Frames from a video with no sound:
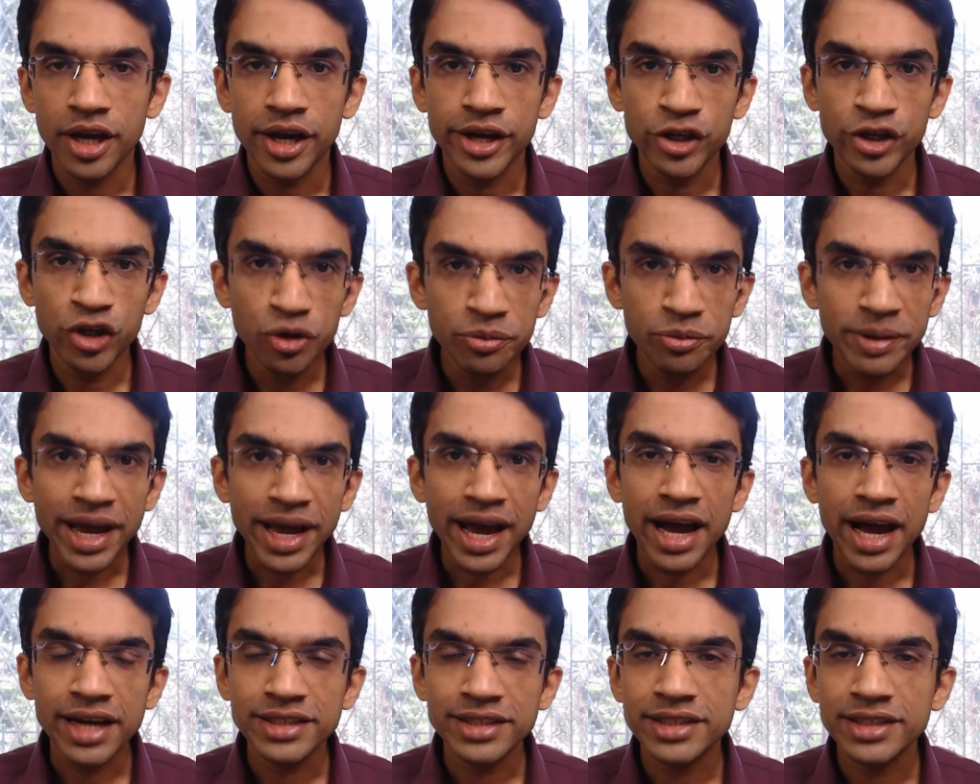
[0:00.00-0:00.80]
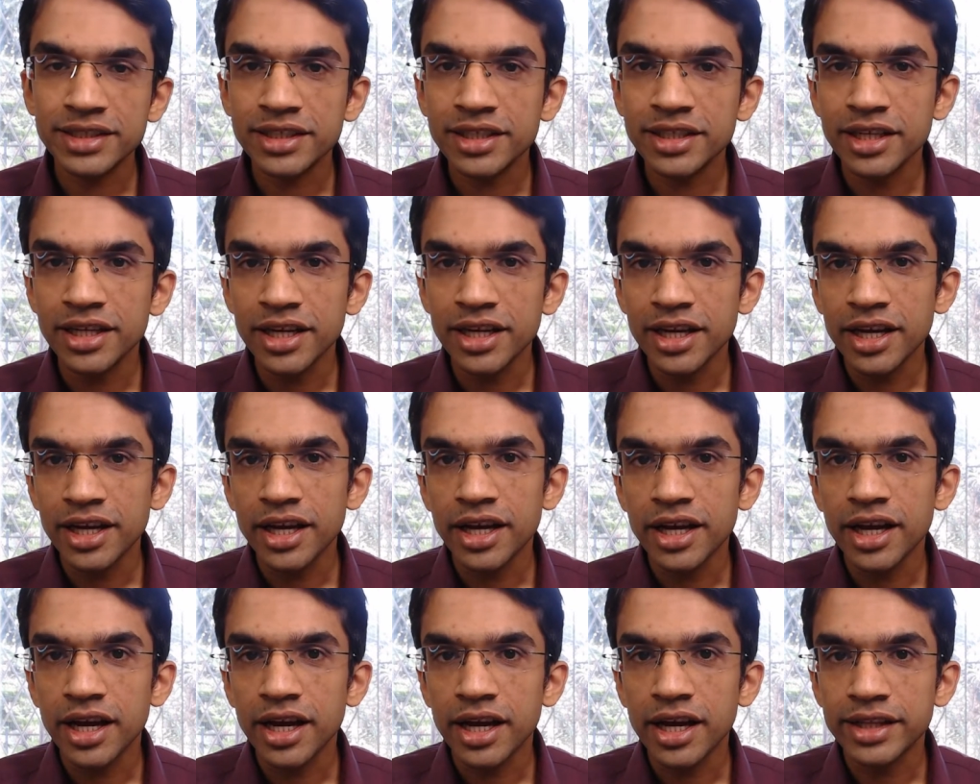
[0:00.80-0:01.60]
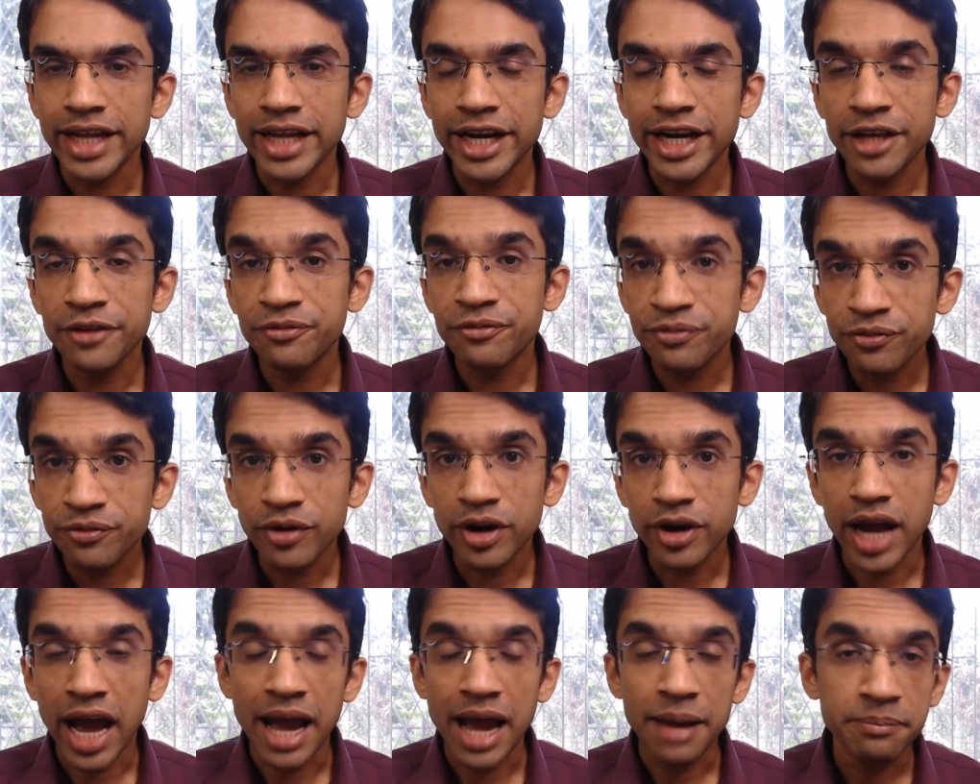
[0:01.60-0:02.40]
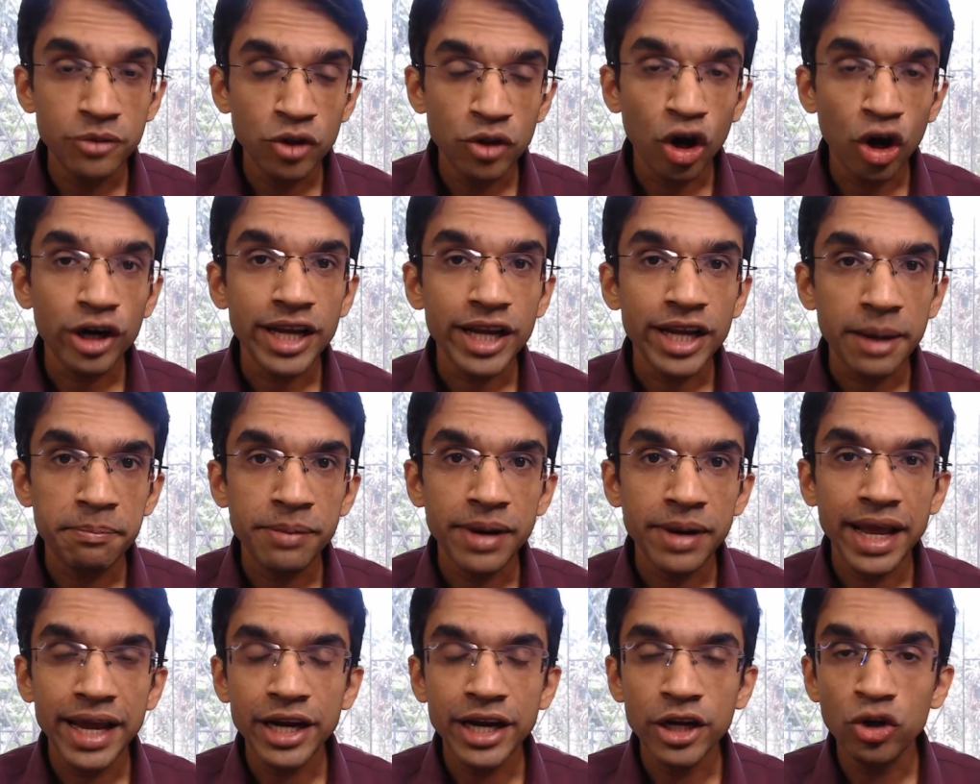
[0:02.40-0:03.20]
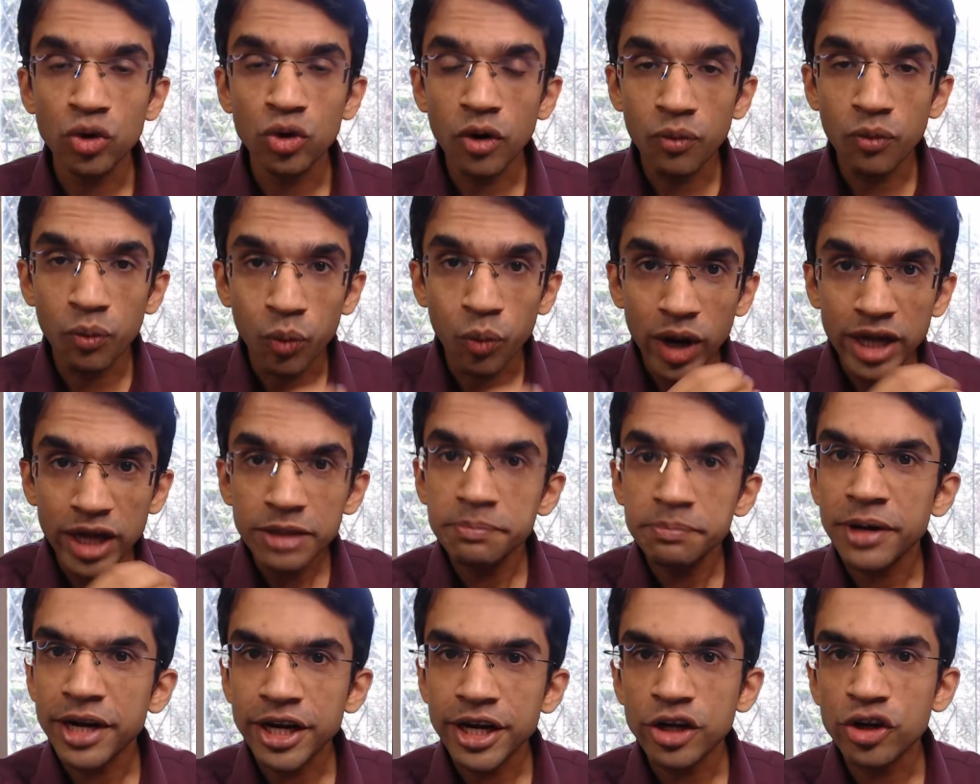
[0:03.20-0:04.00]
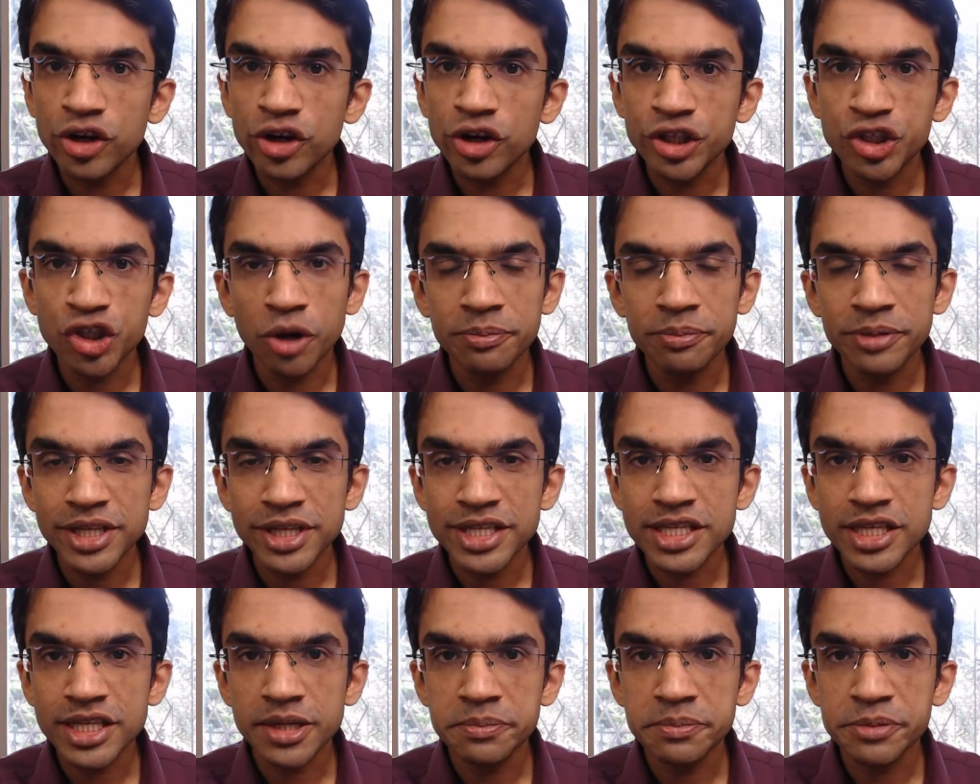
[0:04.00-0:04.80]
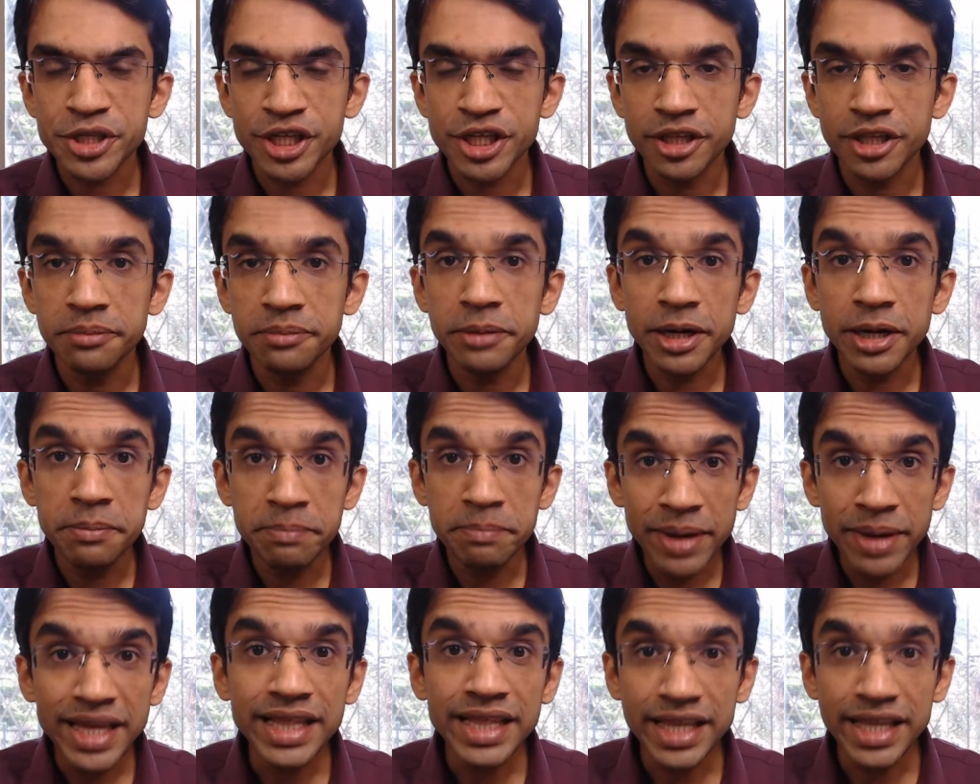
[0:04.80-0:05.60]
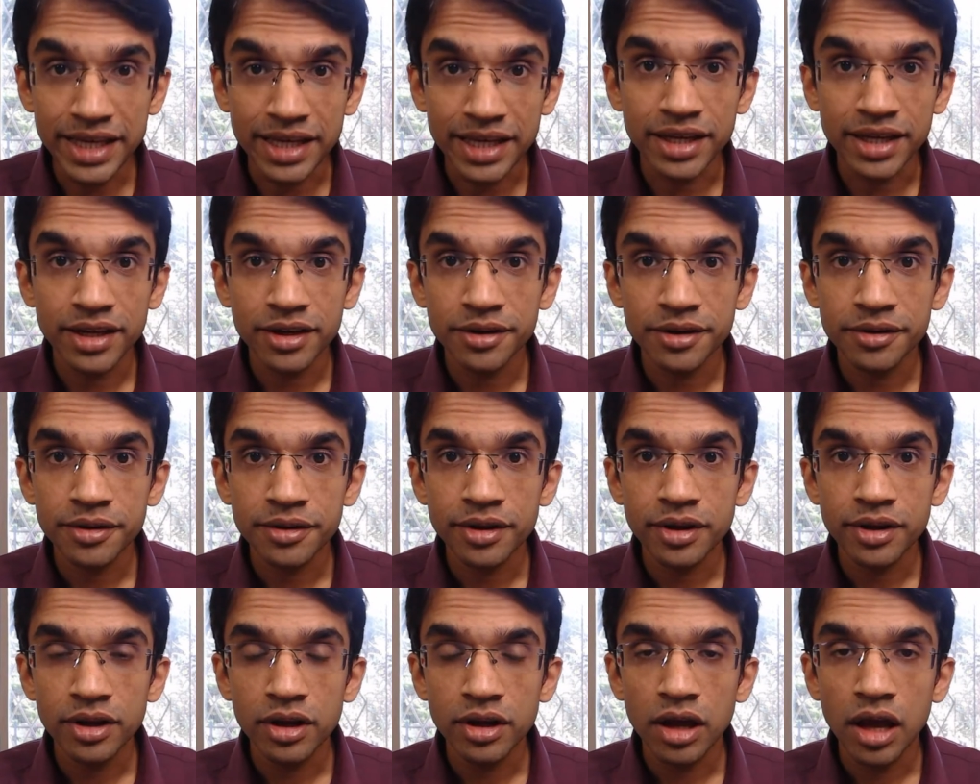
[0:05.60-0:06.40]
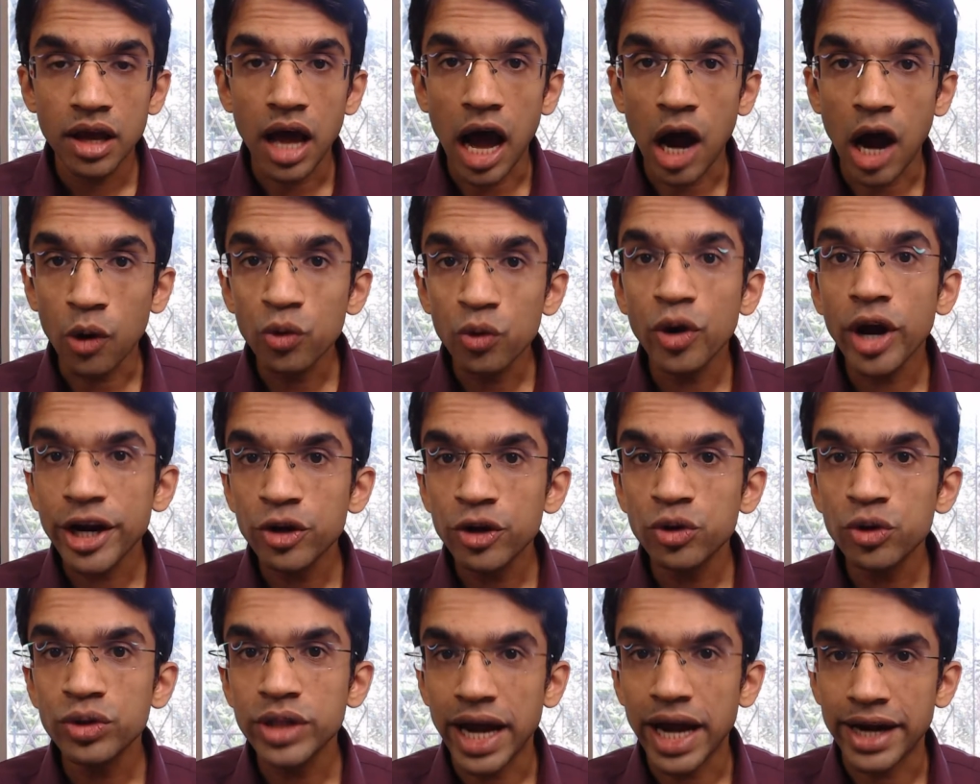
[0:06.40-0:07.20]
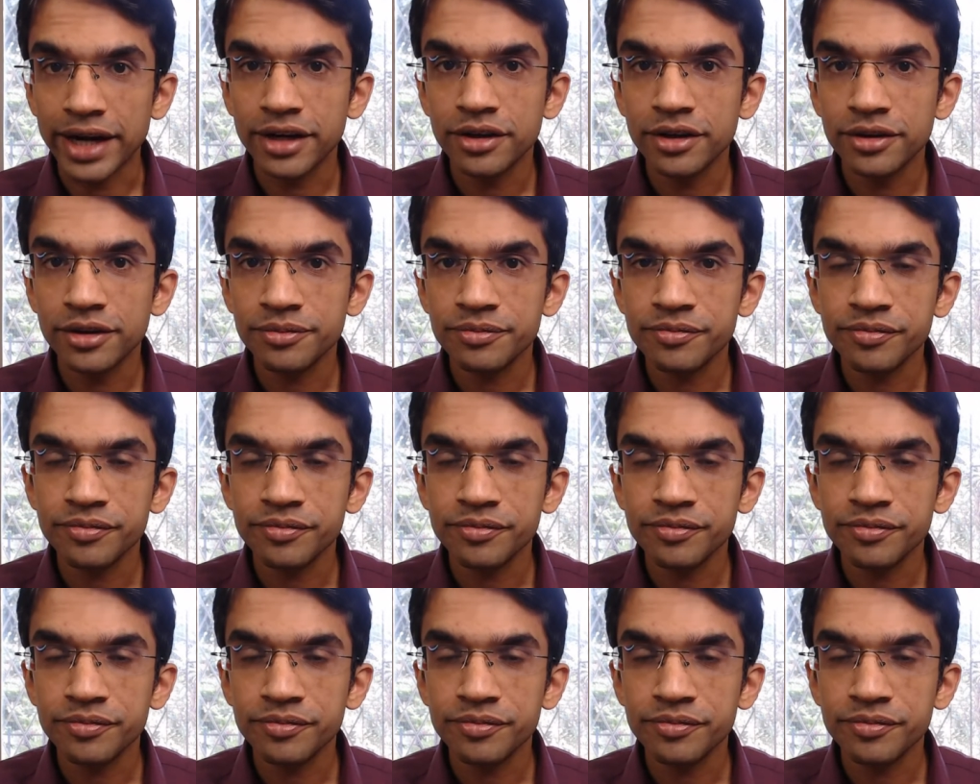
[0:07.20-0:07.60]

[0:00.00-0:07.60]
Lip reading: You may ask that if I'm not applying to a one particular job description, but many, how do I do that?